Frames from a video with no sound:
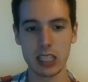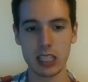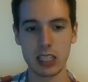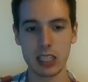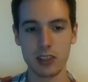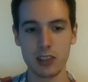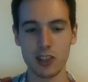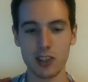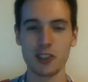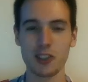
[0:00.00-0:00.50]

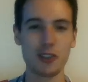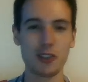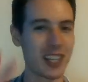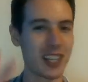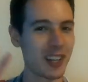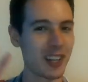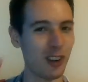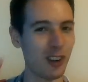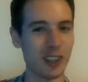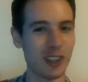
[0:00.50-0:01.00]
just to
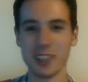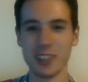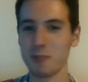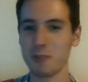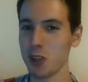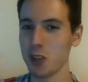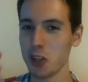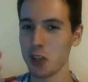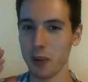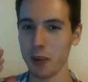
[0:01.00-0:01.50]
take all these
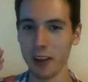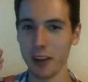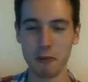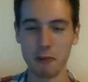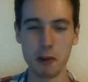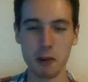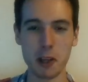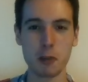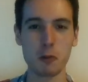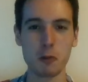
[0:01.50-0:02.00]
bishop
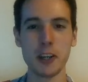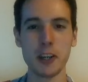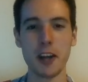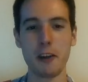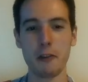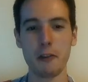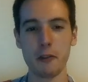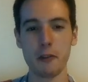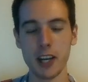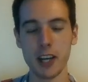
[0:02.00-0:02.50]
a3, queen
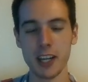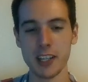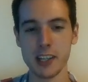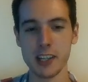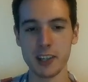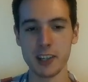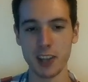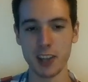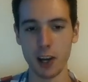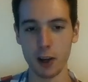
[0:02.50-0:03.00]
a3
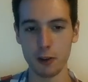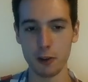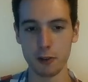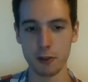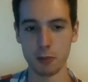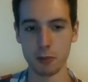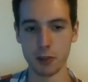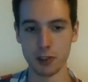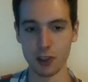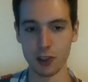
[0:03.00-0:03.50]
ideas out of the
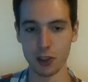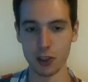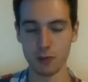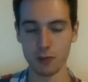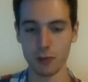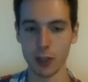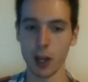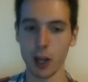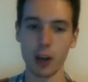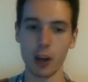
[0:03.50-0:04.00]

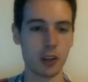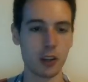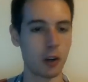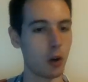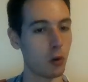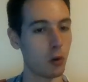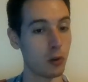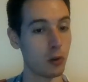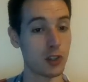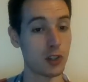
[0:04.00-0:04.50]
position. Now I can
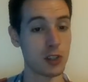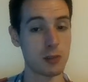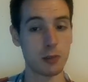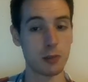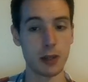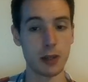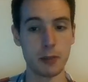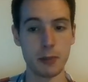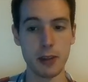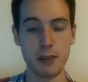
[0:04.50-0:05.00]
always just
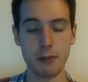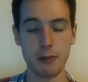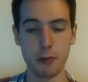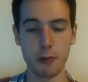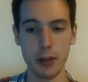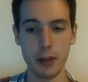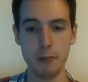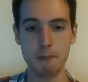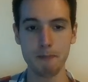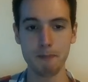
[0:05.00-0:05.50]
play
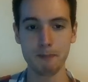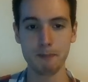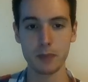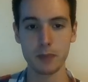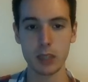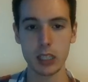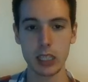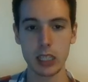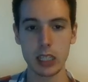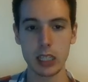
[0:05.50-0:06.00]
b3.
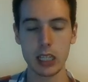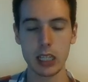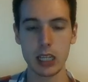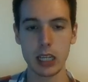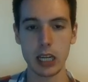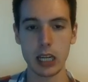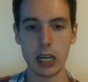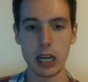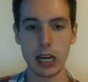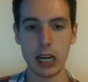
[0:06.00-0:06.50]

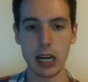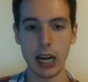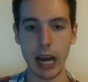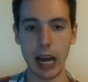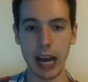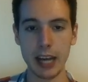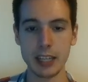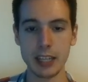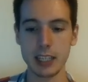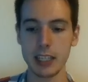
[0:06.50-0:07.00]

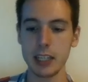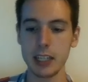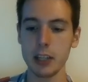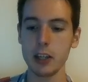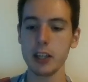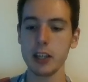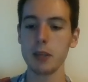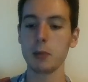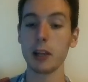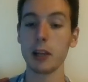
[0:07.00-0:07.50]
And here
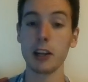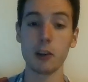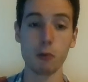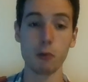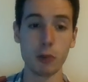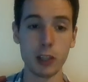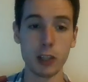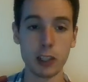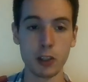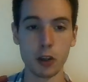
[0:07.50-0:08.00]
he played a
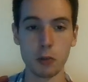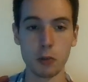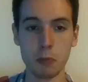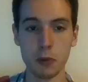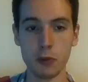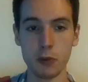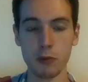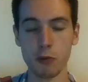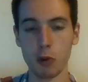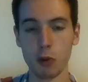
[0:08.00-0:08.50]
really good
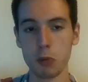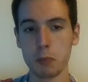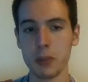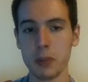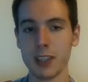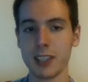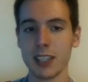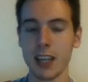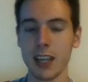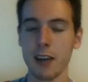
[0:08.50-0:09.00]
move, rook
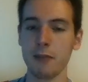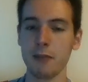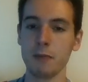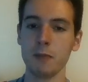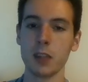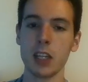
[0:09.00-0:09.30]
b7.